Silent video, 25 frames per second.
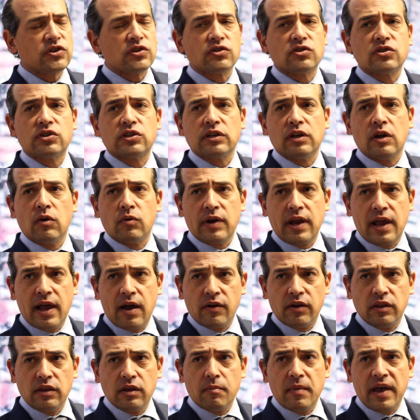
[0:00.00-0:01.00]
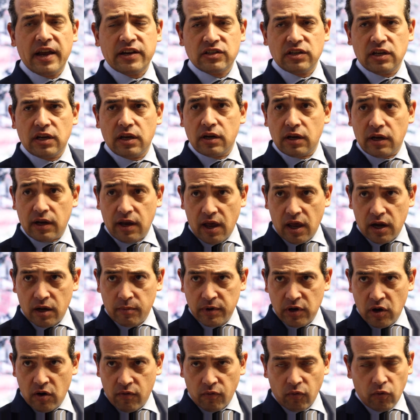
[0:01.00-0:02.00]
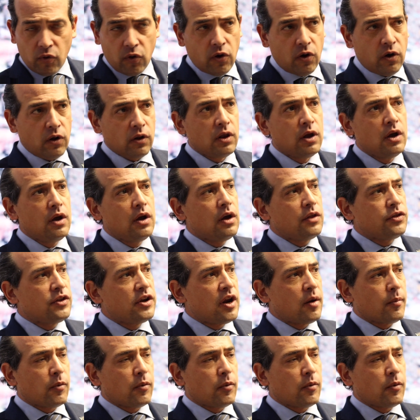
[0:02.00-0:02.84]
recent slowdown in the Mexican economy overall.